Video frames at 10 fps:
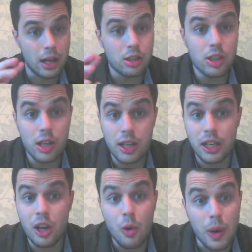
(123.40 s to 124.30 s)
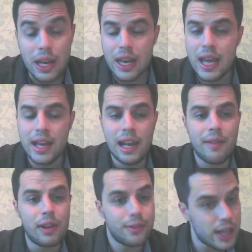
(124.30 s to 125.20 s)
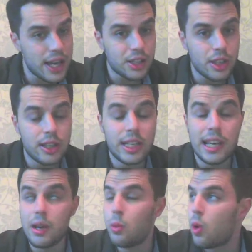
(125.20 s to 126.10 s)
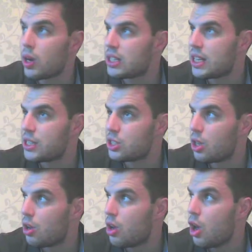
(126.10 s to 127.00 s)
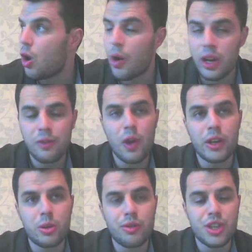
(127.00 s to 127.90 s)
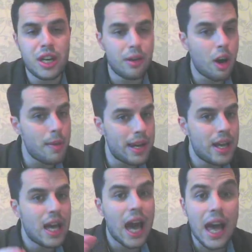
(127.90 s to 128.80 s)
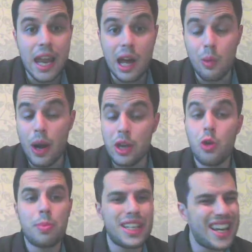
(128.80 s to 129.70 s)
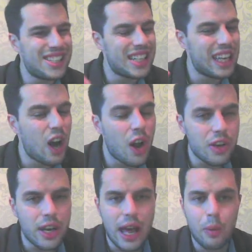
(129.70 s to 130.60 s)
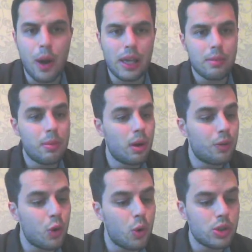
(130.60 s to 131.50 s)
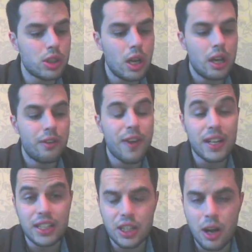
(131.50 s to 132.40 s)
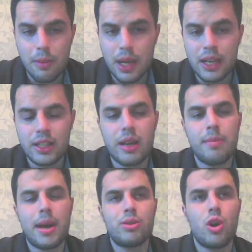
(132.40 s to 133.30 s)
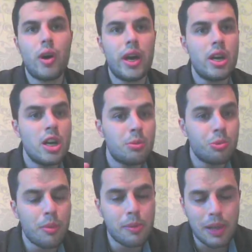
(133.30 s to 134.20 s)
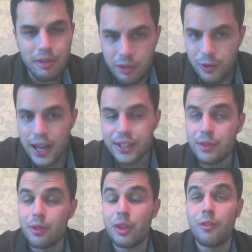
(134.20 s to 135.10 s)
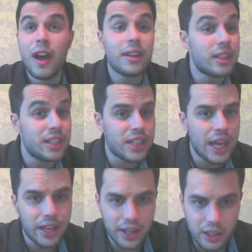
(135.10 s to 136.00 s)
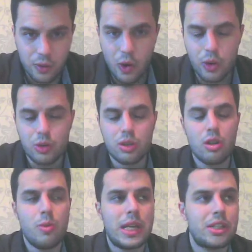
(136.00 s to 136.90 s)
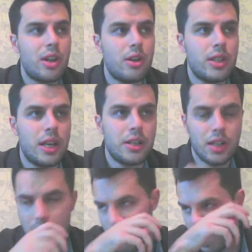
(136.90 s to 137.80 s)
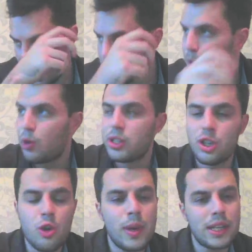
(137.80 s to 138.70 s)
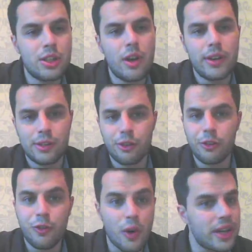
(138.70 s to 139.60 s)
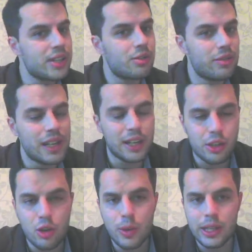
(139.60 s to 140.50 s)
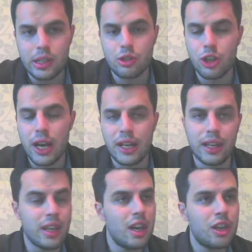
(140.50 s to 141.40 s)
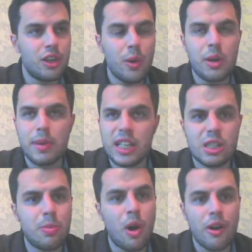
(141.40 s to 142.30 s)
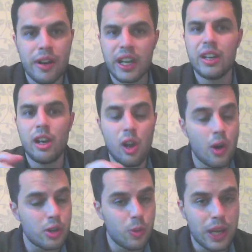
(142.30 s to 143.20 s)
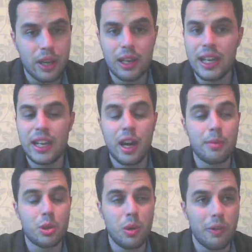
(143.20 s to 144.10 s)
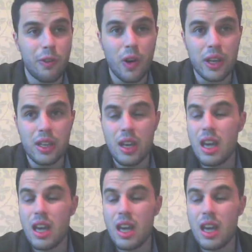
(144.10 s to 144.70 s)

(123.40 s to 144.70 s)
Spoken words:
certainly nowhere near the level of test that a Dillian Whyte is. So I'd have liked to have seen him come in at that weight or potentially under that weight. But of course, the fact he's come in 10 pounds higher, probably reflective of the fact that he's taken this fight on 2 weeks' notice. And let's be honest, 2 weeks' notice for a fight isn't really 2 weeks of training. You don't want to be sparring in the last week leading up to a fight.